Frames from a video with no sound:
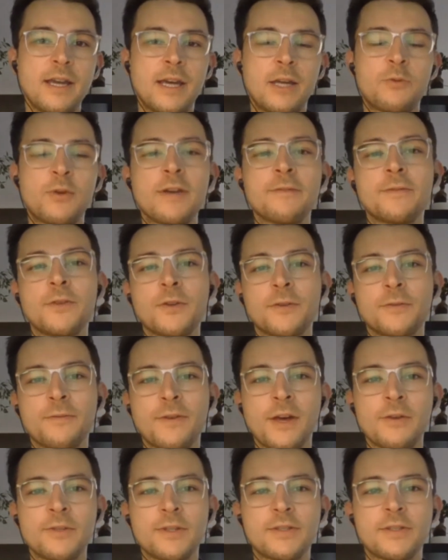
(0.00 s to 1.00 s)
And we have not
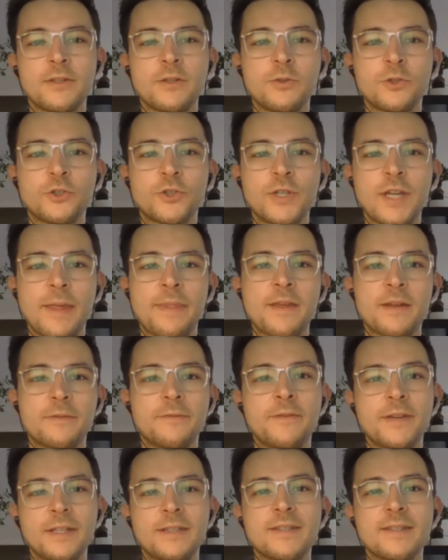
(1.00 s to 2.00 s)
found a solution yet that
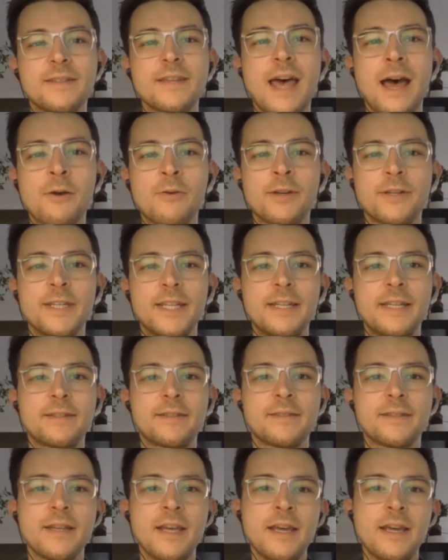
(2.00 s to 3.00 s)
fits our
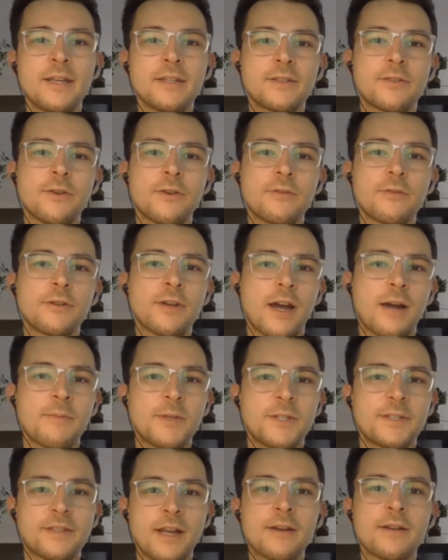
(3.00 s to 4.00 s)
needs. So Carme
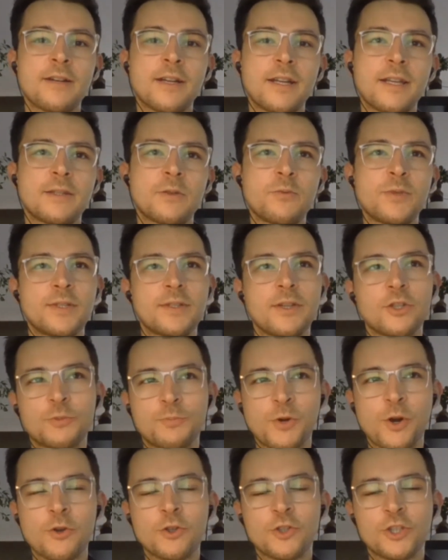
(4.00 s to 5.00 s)
started as a
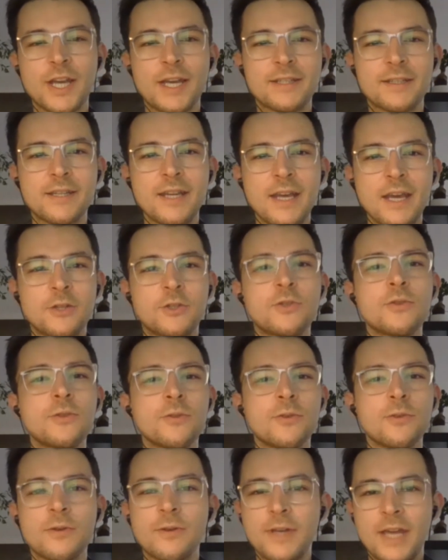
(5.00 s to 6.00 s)
research project
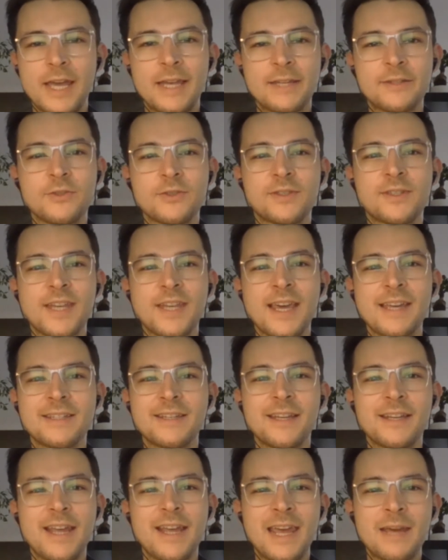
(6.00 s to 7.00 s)
to, as you said,
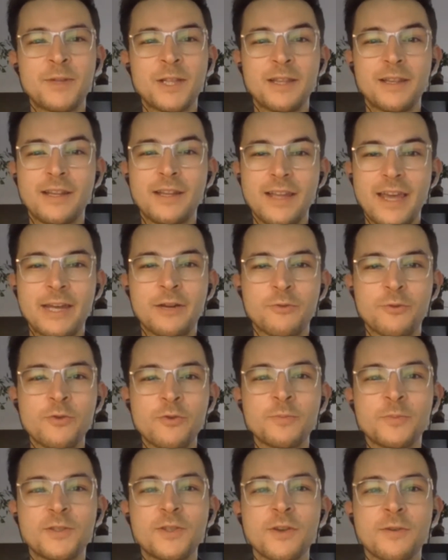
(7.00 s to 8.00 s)
enable
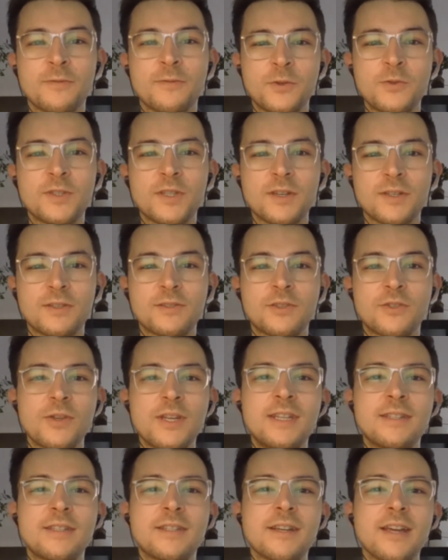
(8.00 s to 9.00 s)
groups of users to
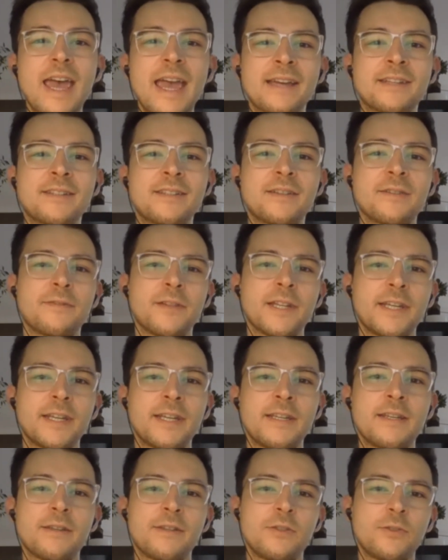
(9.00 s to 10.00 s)

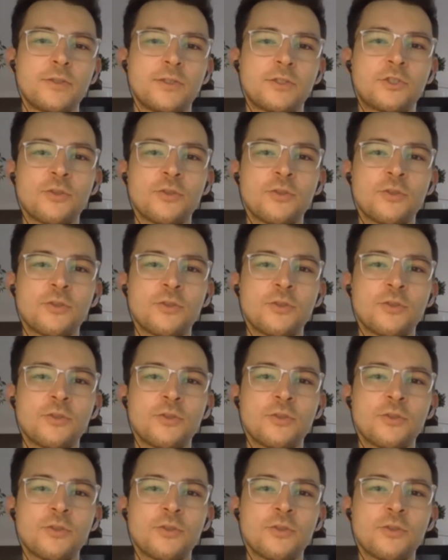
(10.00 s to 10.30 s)
interactively use